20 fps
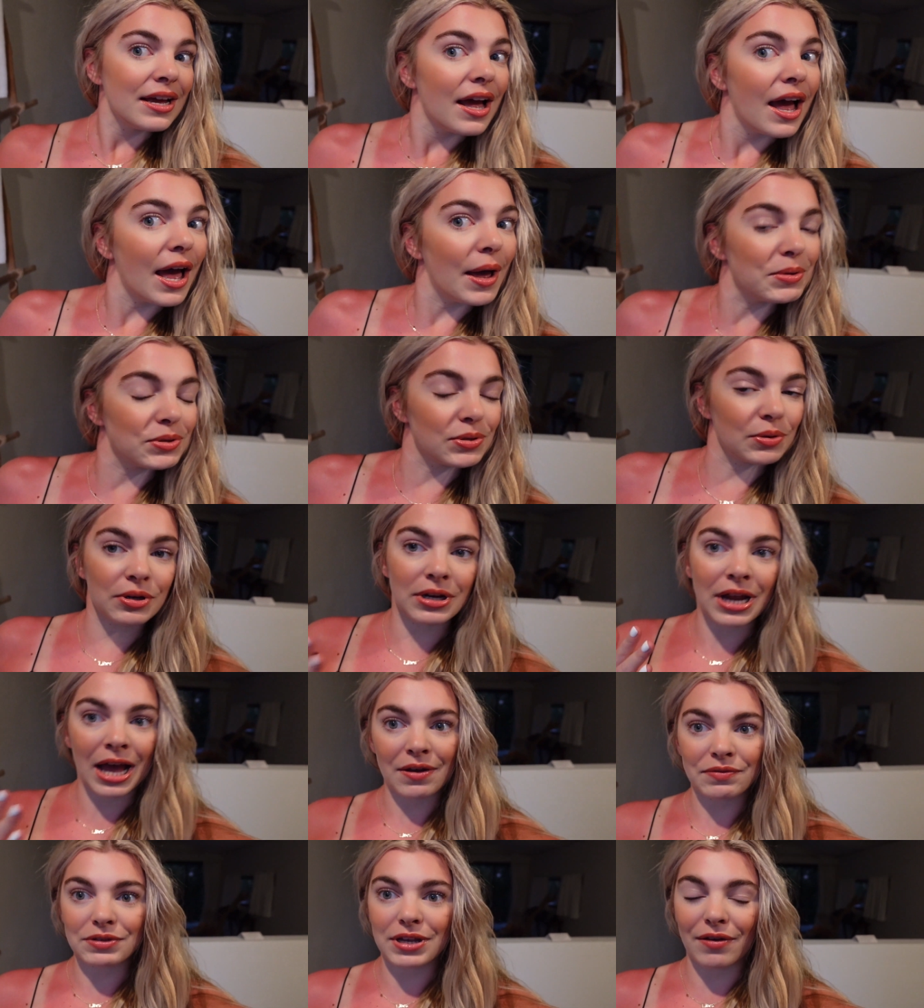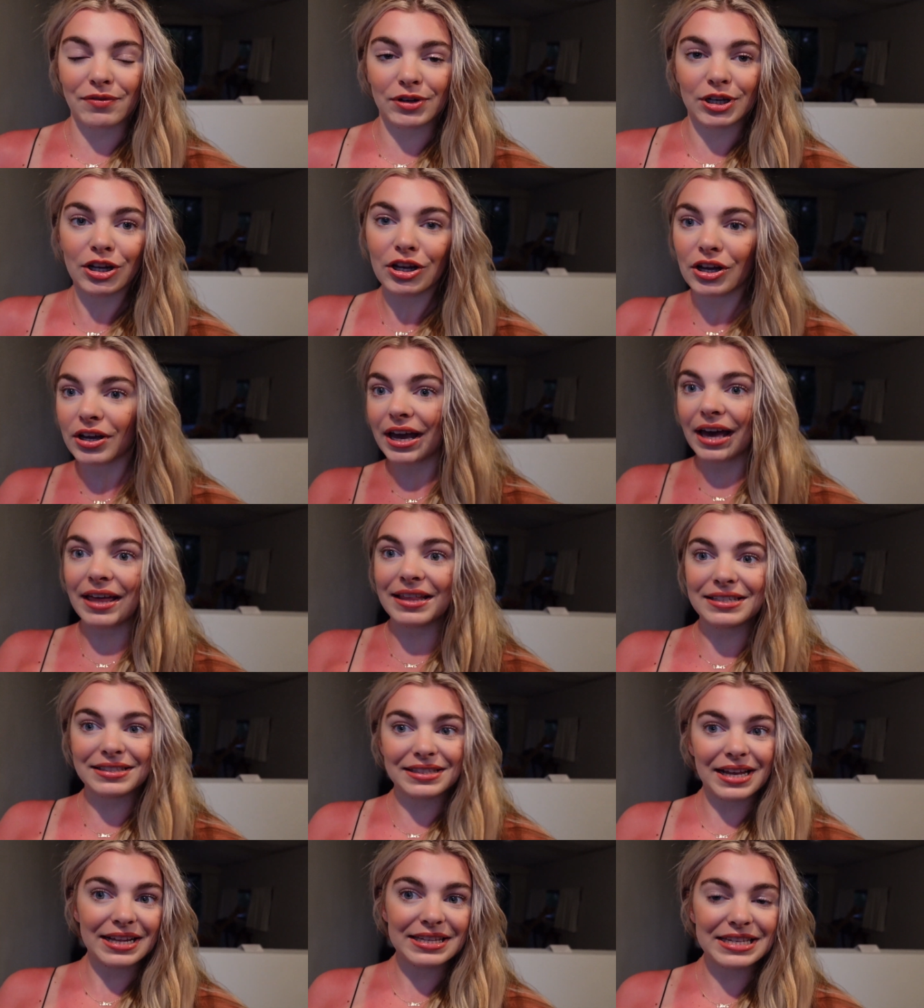Um, so I'm going to have to have a look at
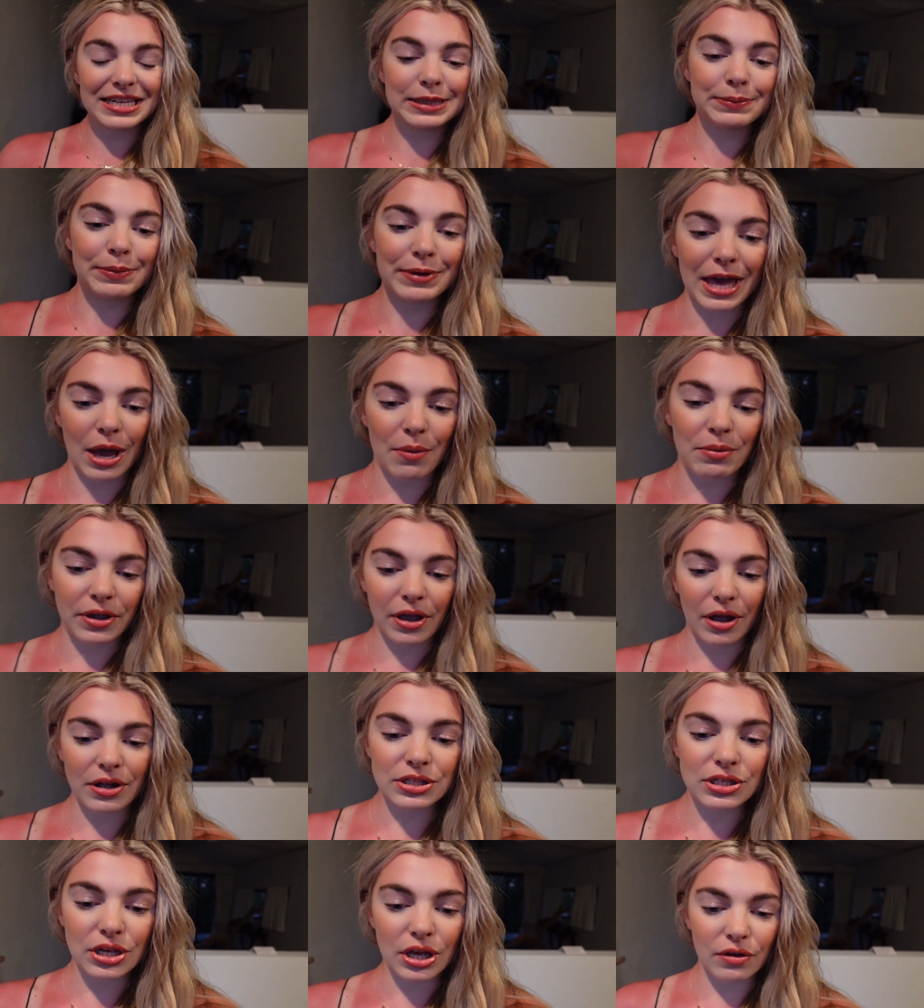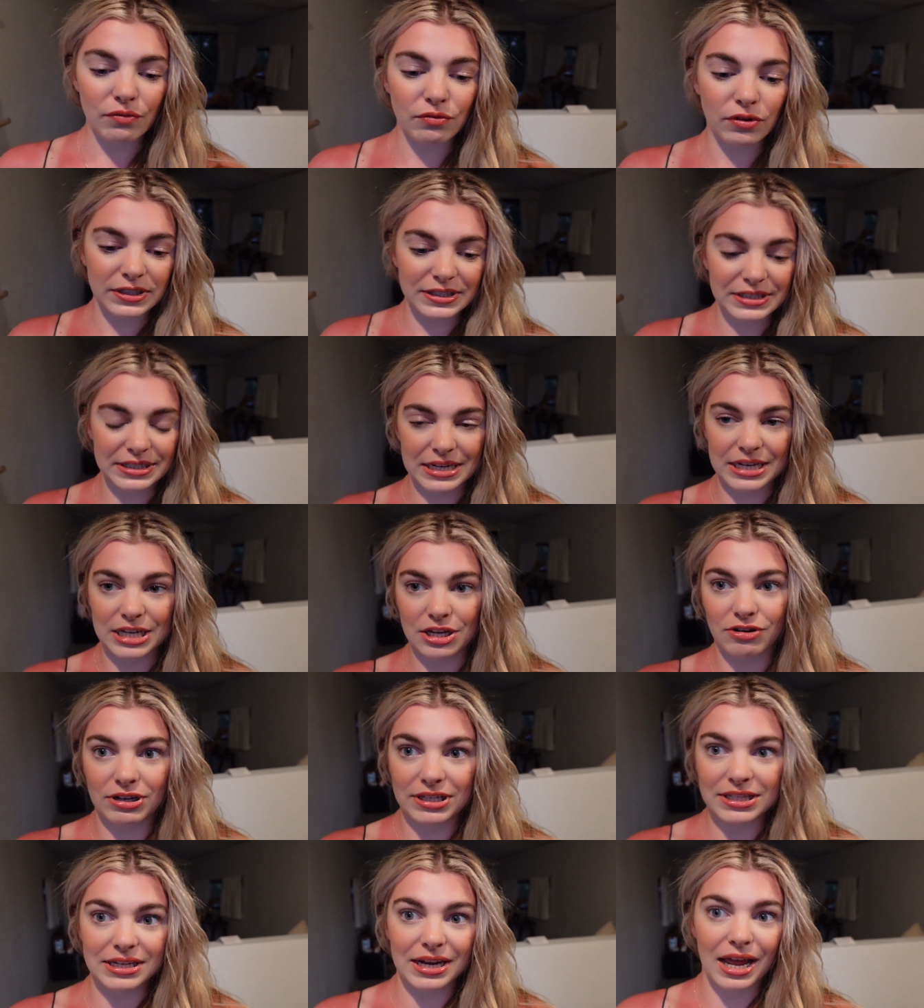the settings. But yeah, we're going to Rosa
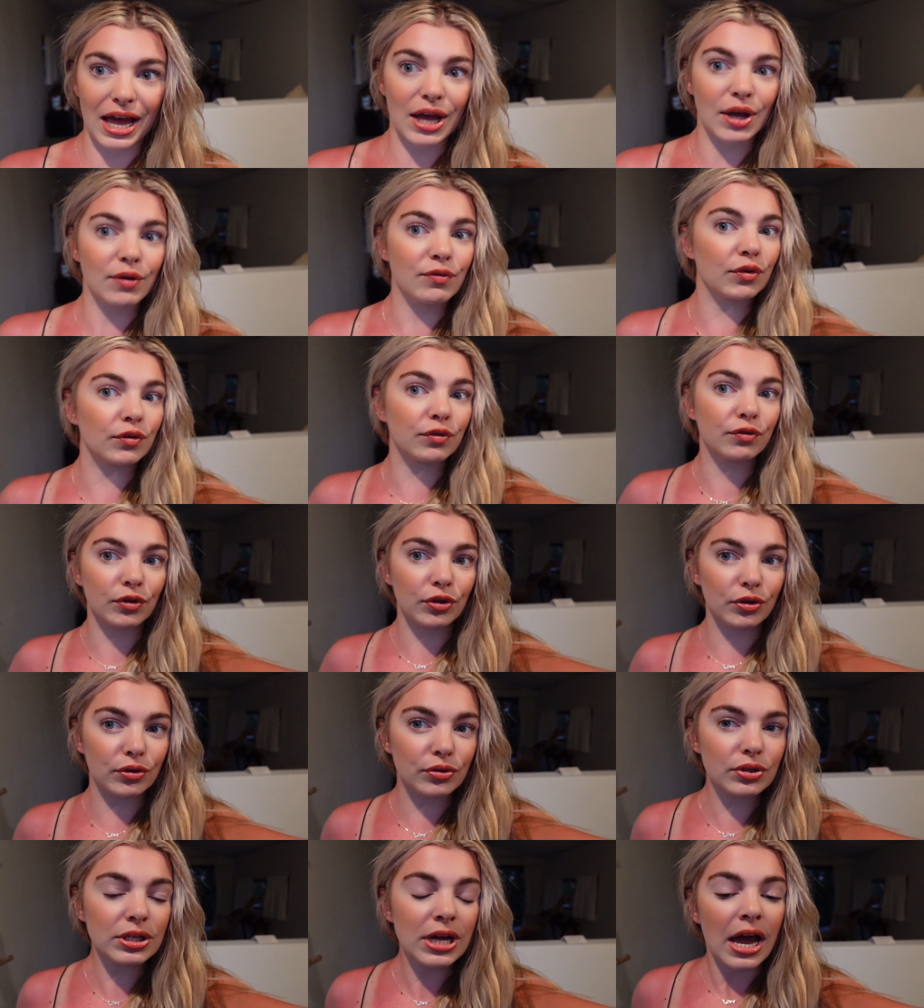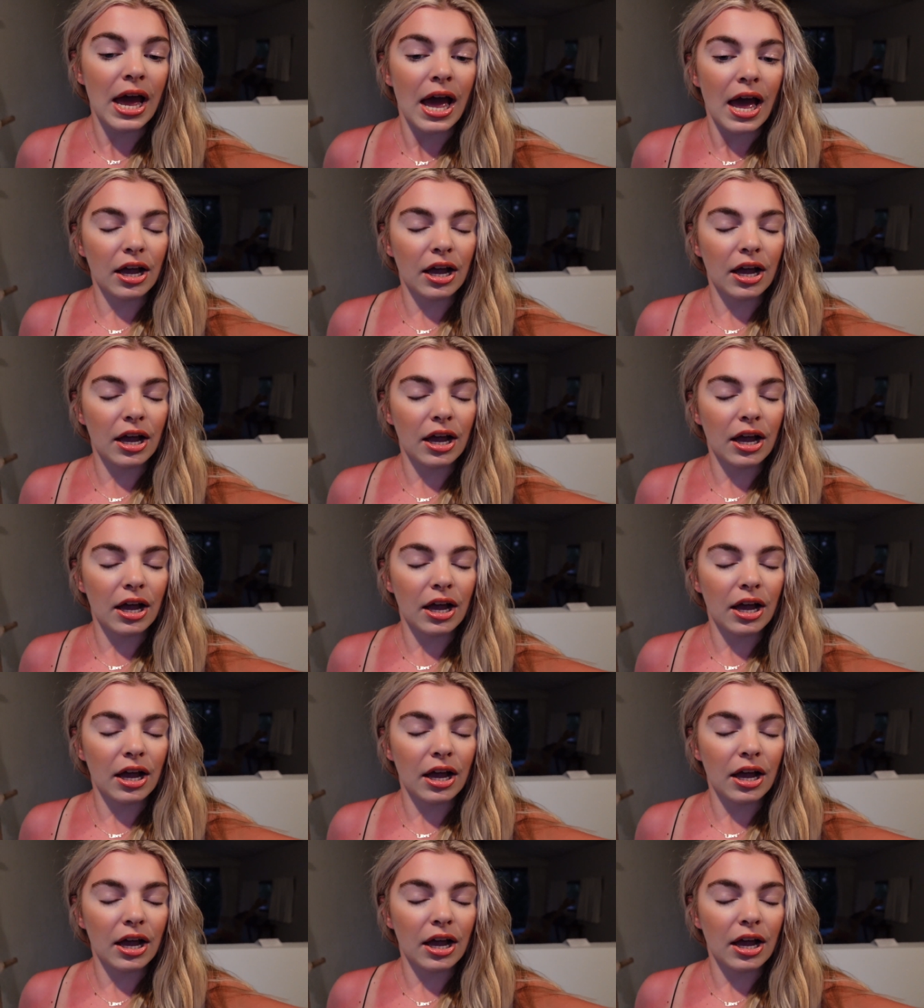Negra tonight for food.